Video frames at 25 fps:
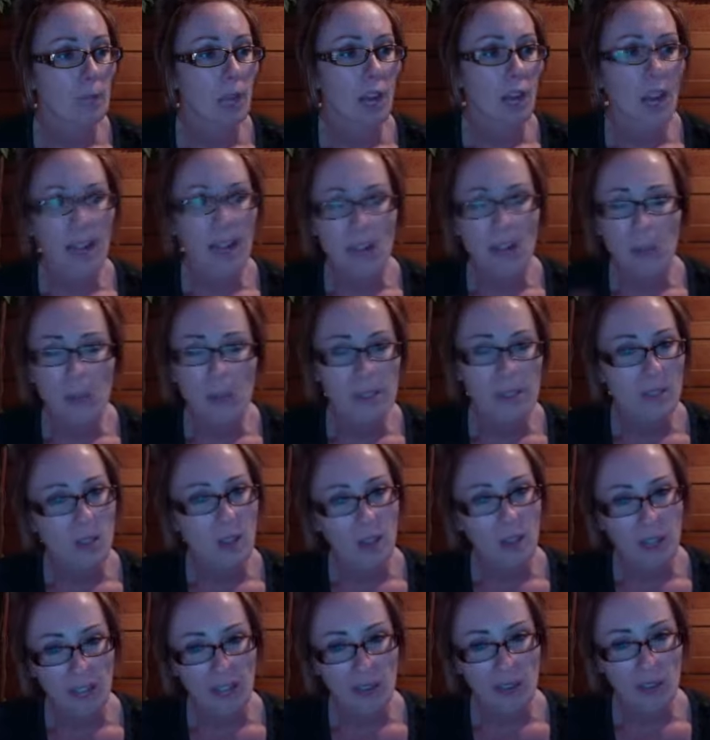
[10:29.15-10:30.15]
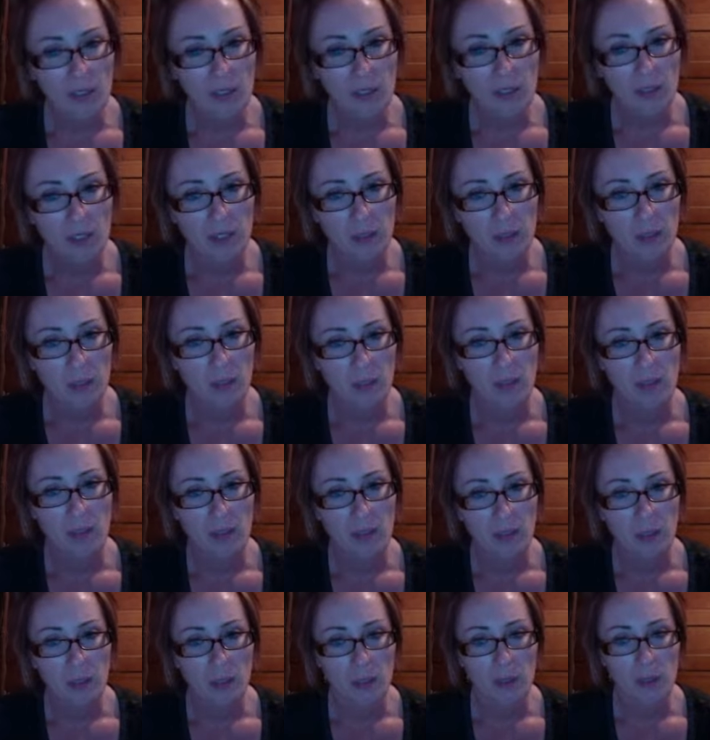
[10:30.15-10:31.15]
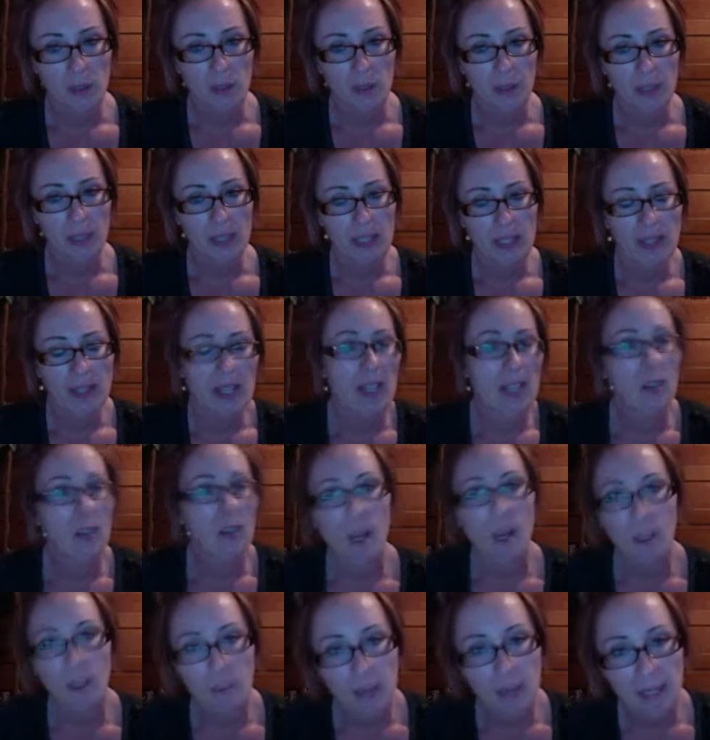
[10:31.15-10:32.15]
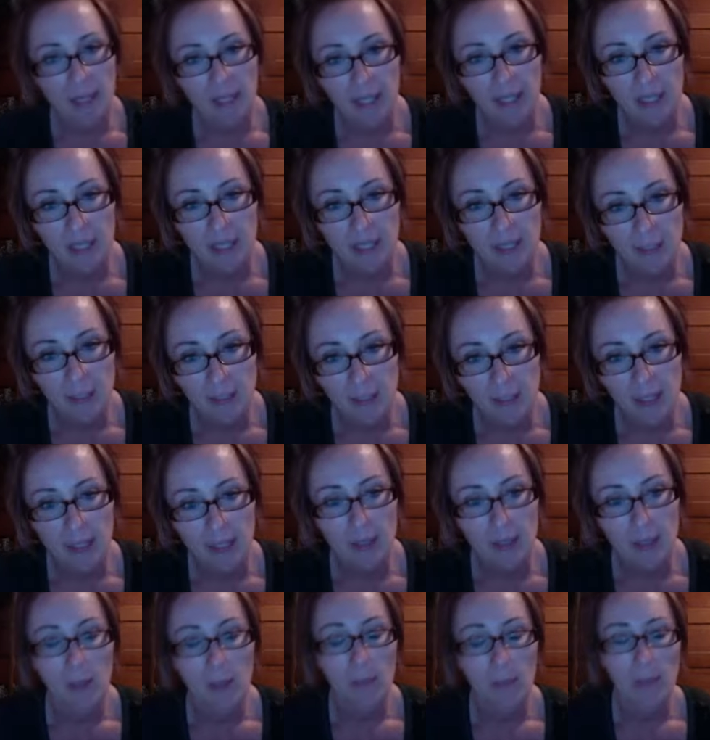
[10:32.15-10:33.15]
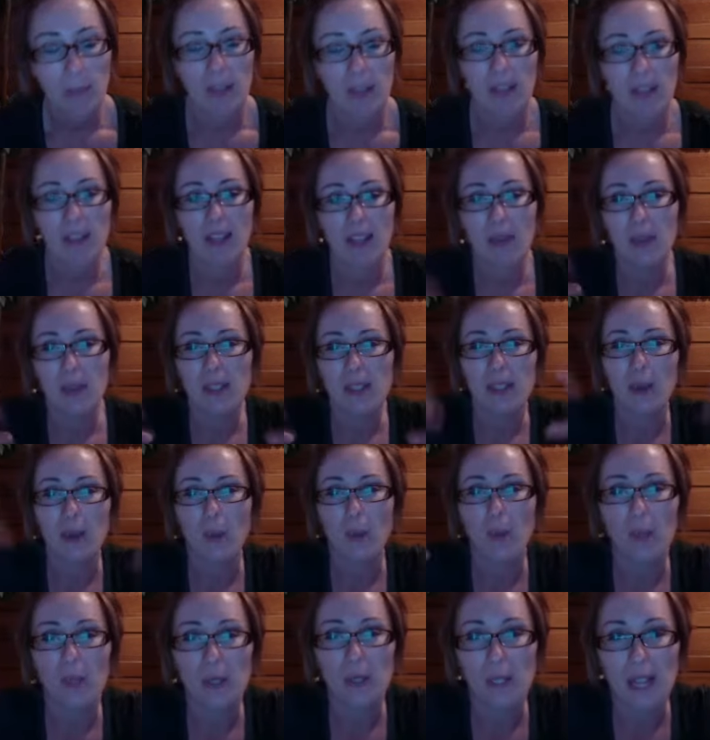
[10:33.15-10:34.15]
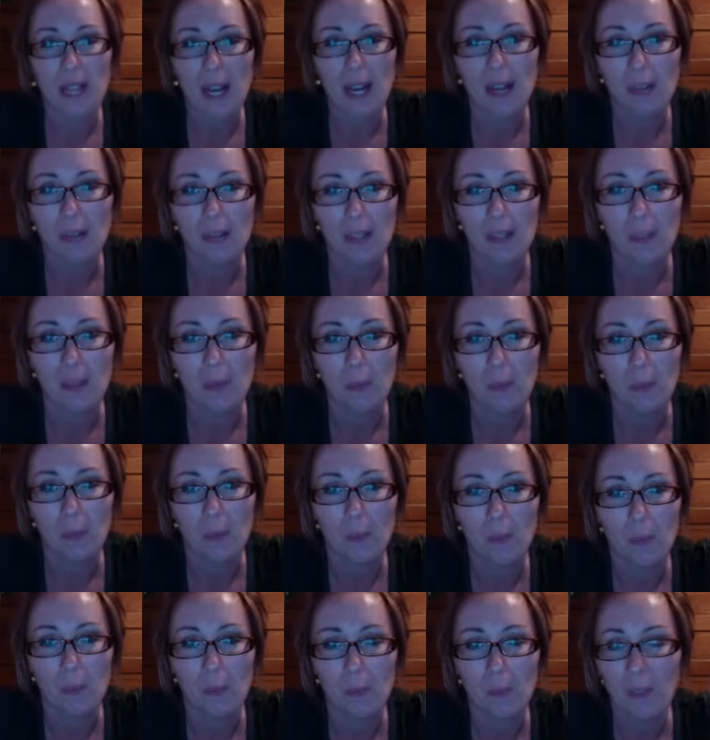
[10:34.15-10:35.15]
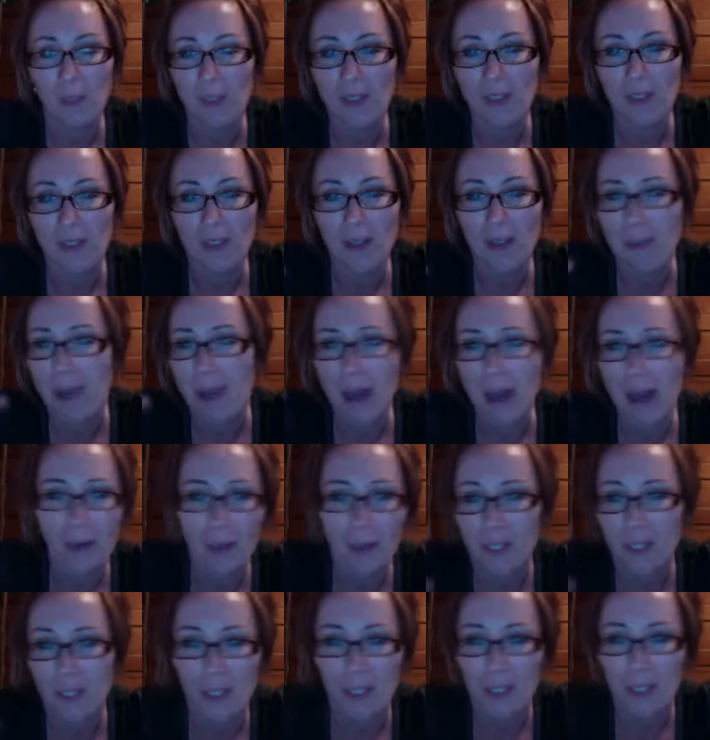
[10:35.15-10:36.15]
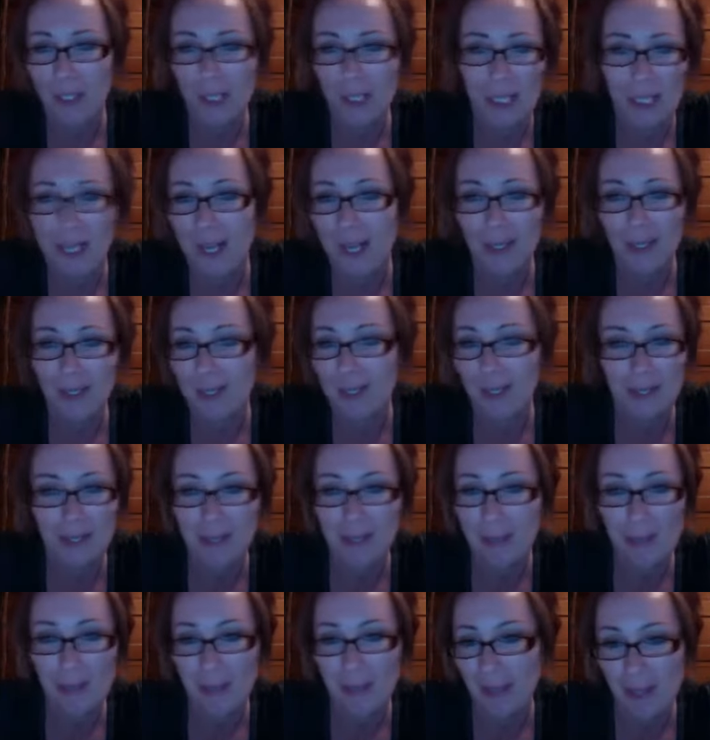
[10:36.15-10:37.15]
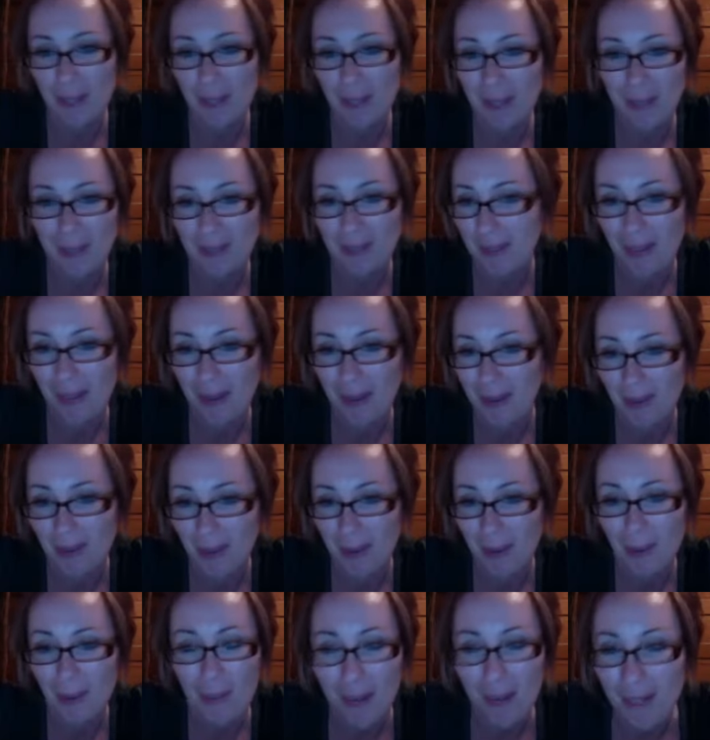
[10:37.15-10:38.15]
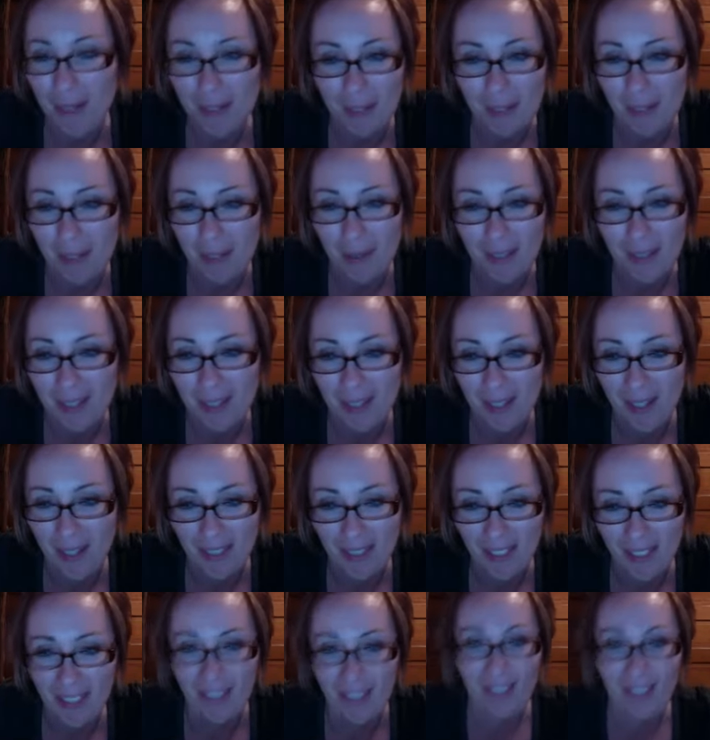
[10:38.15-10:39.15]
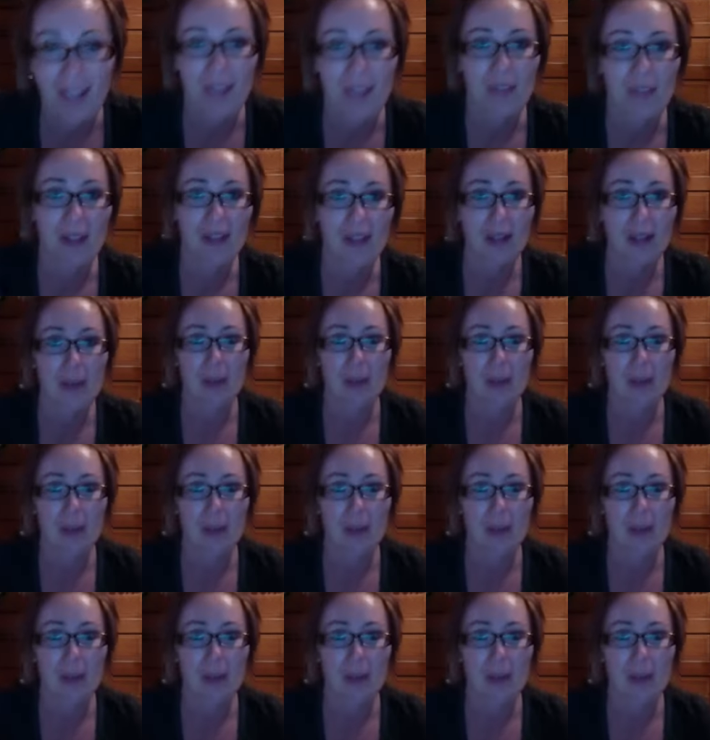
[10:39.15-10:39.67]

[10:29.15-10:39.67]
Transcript: I always log out of it when I first go to it, and then I log back in as me because I always get weirded out that what if somehow it's just connected to somebody else? I don't know. Why is it always logged in? I find that